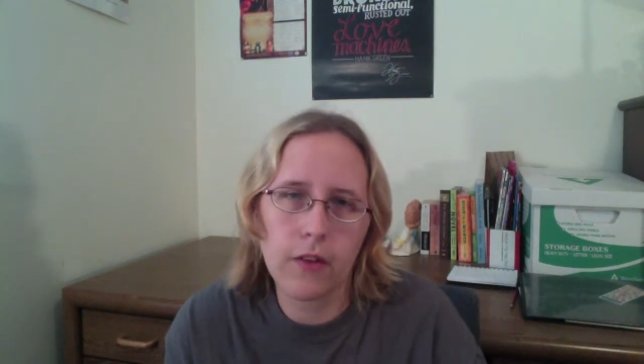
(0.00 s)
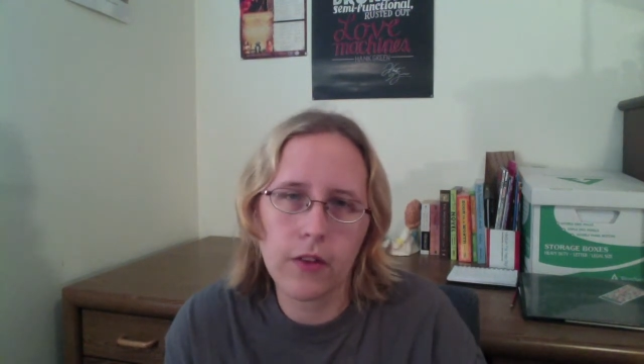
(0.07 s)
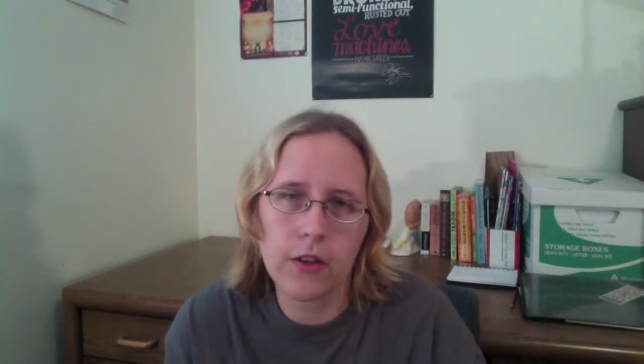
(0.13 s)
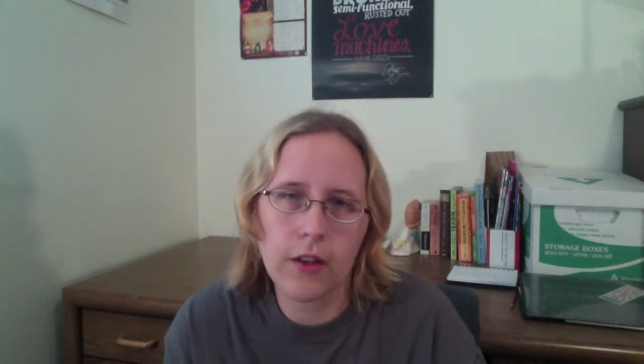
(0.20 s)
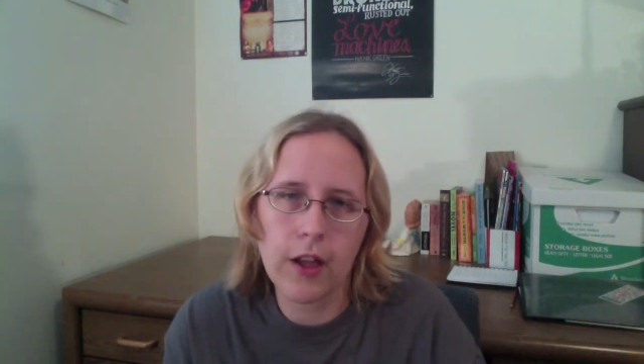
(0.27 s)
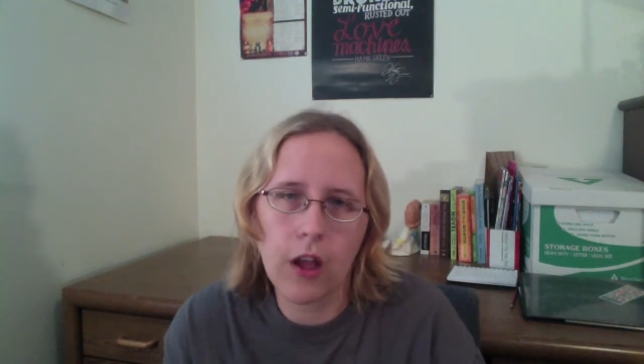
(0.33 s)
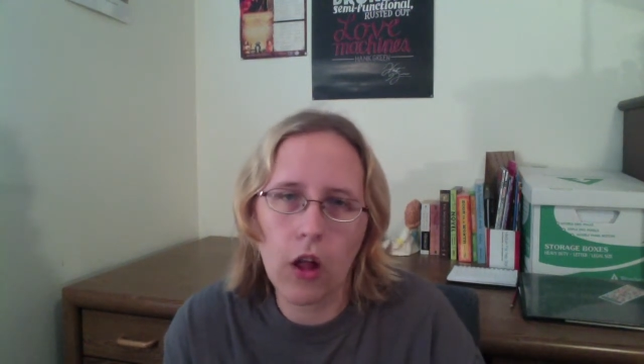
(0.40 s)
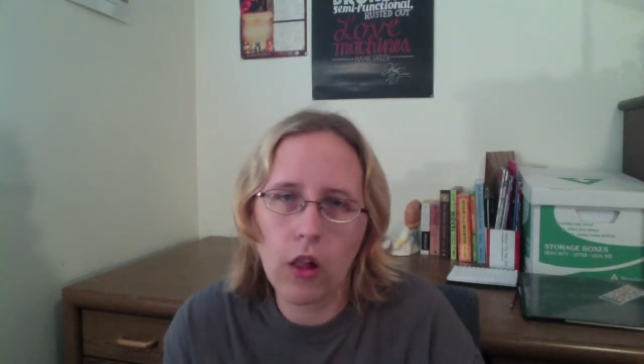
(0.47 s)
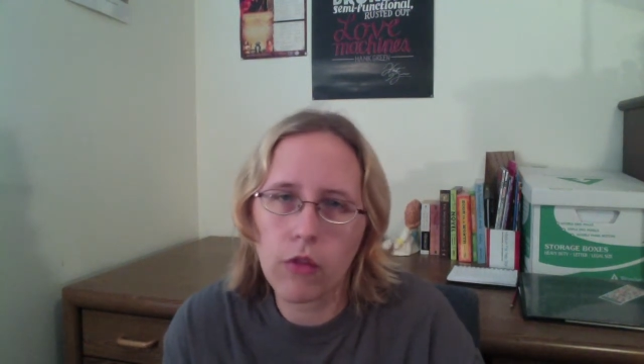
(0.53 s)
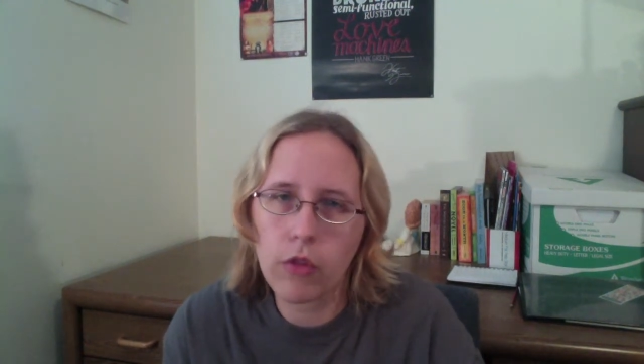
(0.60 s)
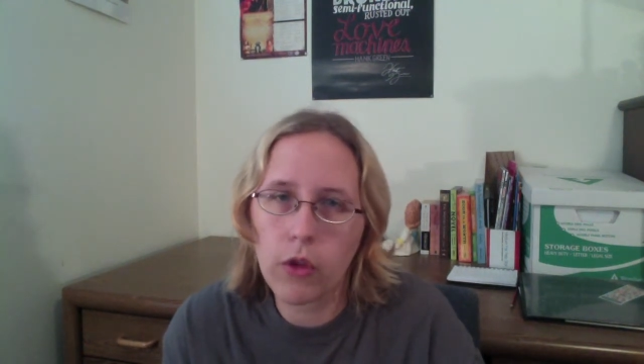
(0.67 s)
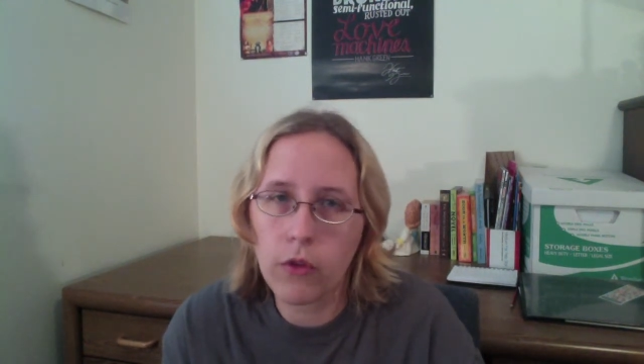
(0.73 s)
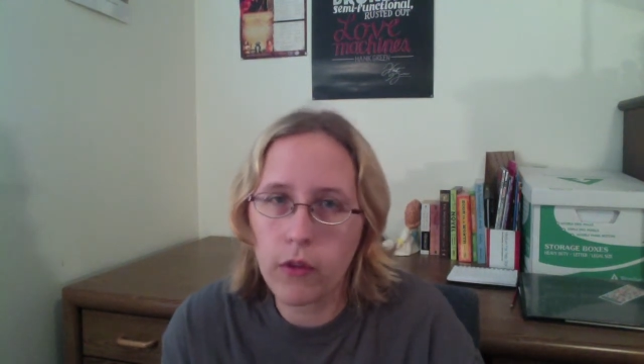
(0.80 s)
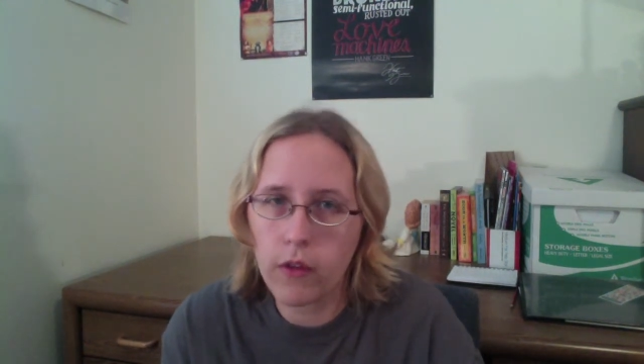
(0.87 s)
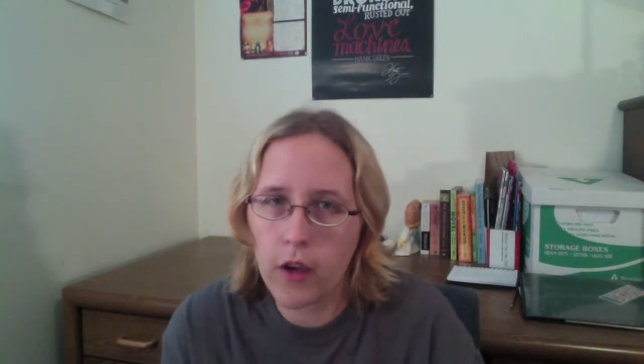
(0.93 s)
to take all of
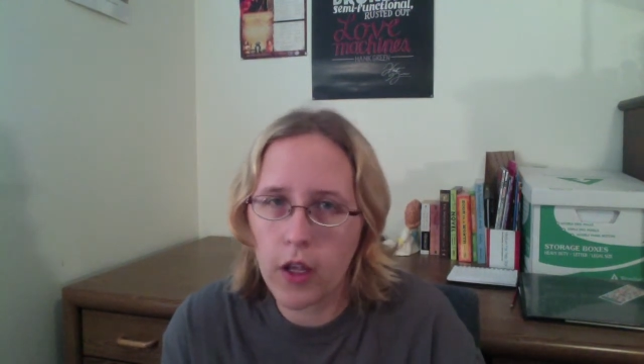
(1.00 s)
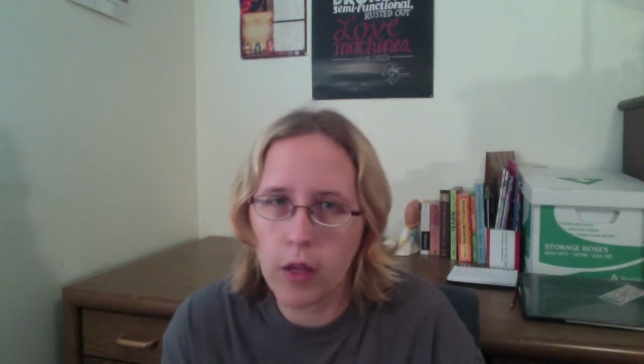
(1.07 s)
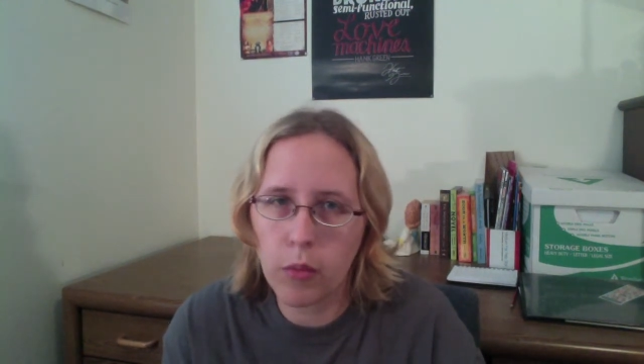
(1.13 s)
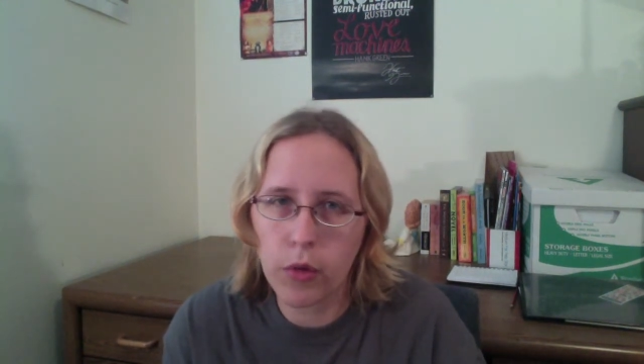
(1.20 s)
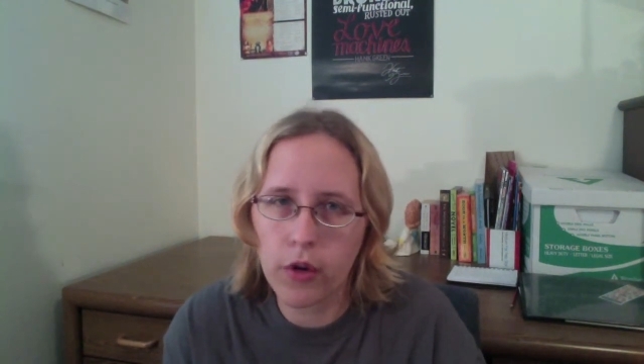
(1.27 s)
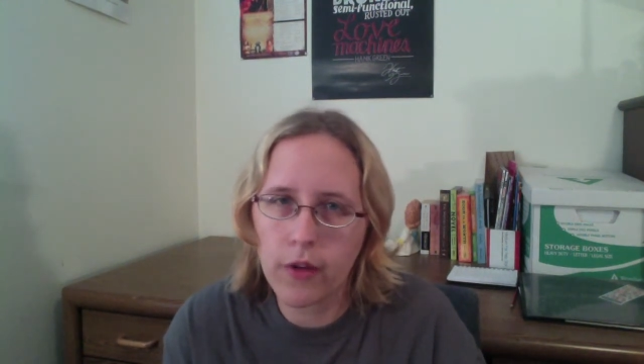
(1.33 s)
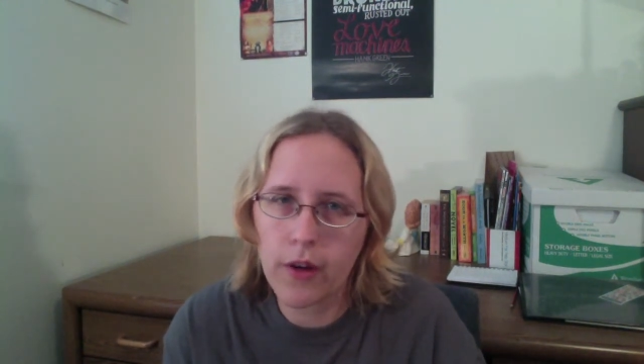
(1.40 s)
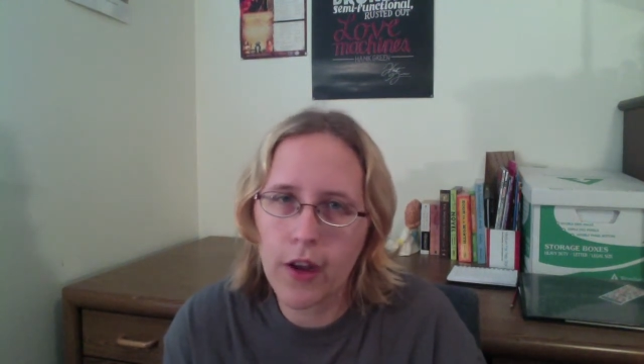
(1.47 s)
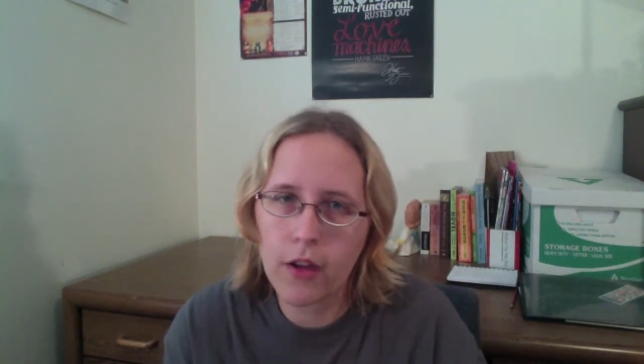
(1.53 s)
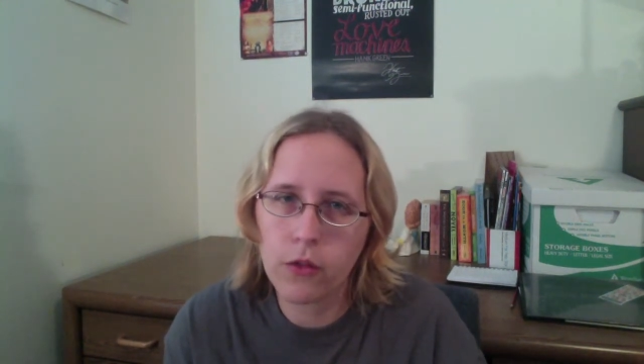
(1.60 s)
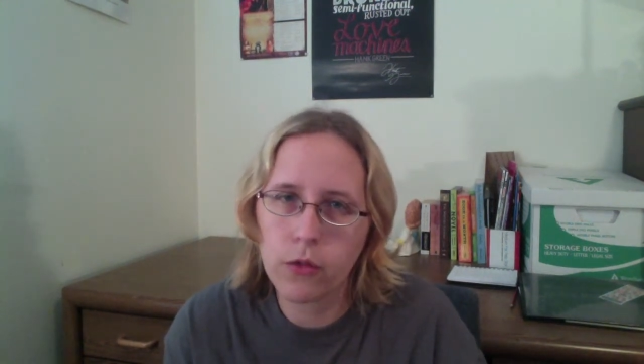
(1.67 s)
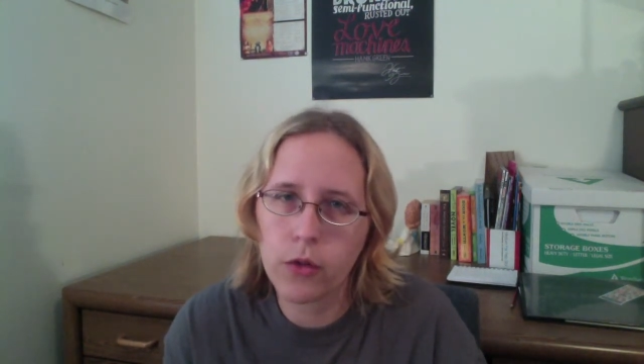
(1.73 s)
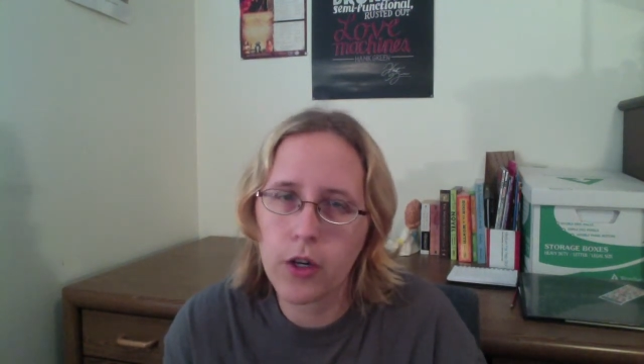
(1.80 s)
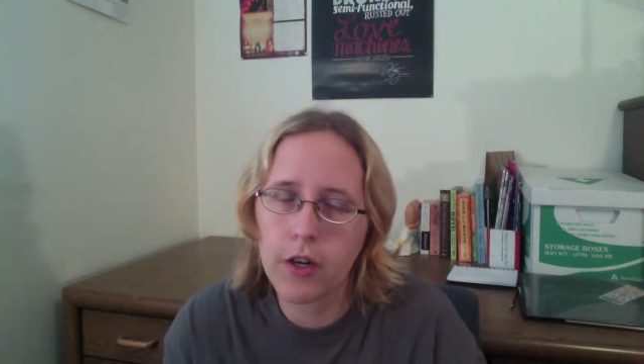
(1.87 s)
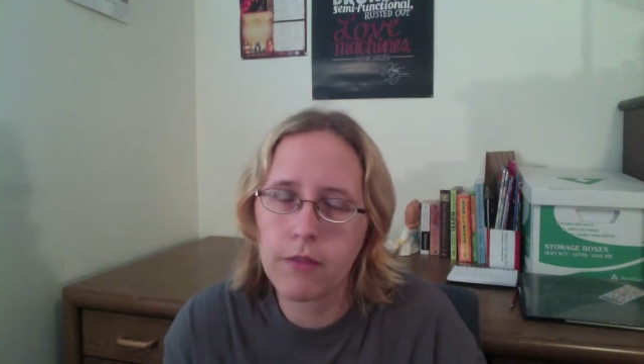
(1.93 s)
those sucky prereqs
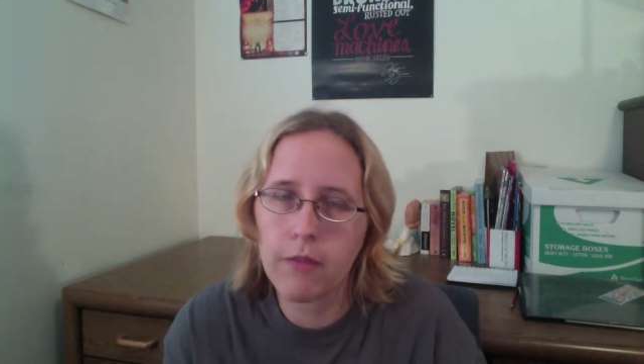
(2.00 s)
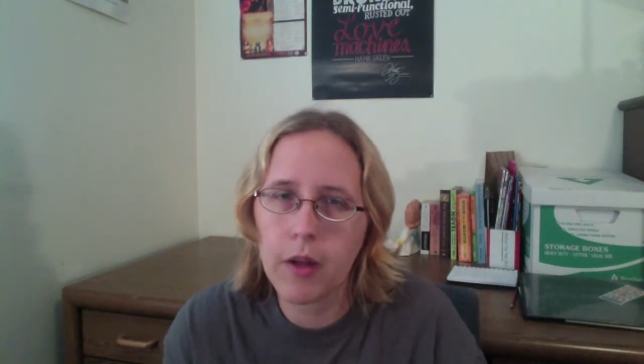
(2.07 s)
for.